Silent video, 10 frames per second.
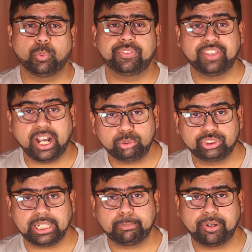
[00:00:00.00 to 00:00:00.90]
without
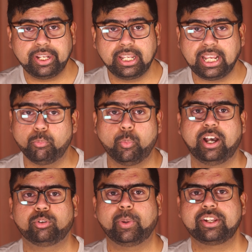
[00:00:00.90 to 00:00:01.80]
jailbreaking and
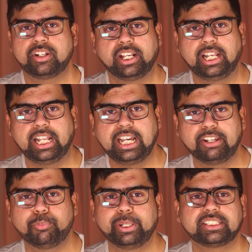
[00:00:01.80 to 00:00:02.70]
without questioning our
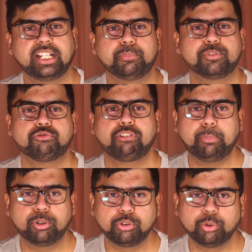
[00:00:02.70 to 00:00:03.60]
life when it comes to
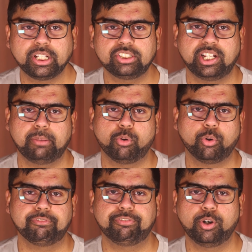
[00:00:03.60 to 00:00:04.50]
troubleshooting a
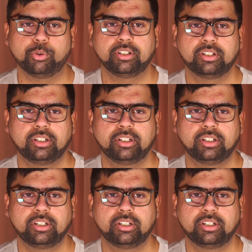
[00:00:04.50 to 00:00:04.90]
jailbroken phone,